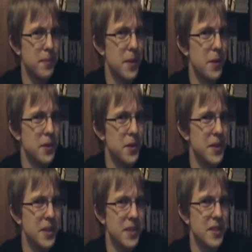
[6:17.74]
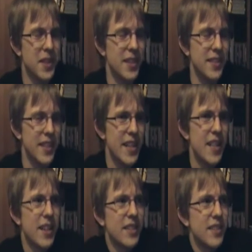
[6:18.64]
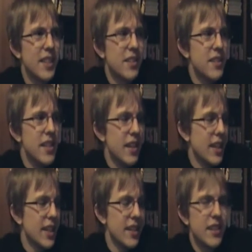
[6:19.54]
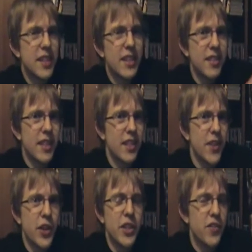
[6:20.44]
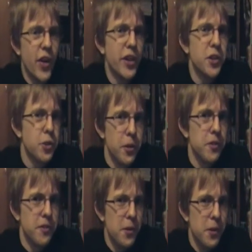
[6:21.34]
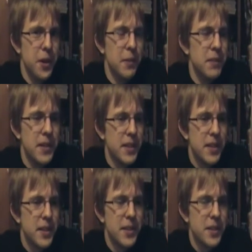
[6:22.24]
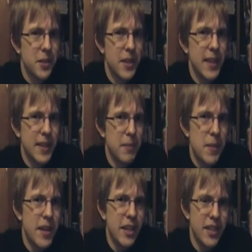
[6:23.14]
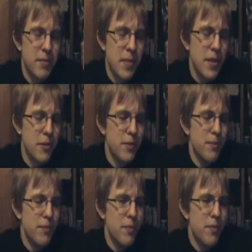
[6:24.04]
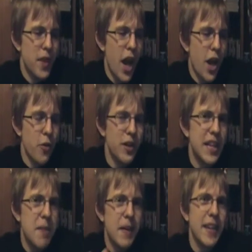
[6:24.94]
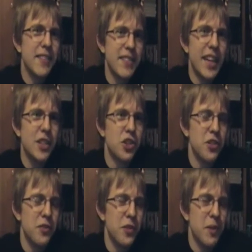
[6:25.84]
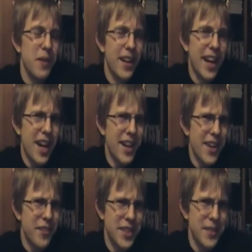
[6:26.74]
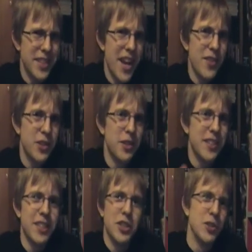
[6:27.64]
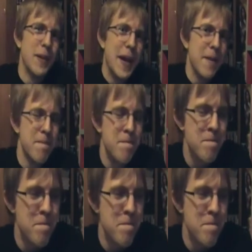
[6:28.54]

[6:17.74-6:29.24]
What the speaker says: poetry just because it's like, in this case, it's like a very, very short form. So like maybe it would keep my attention for some reason I have a short attention span.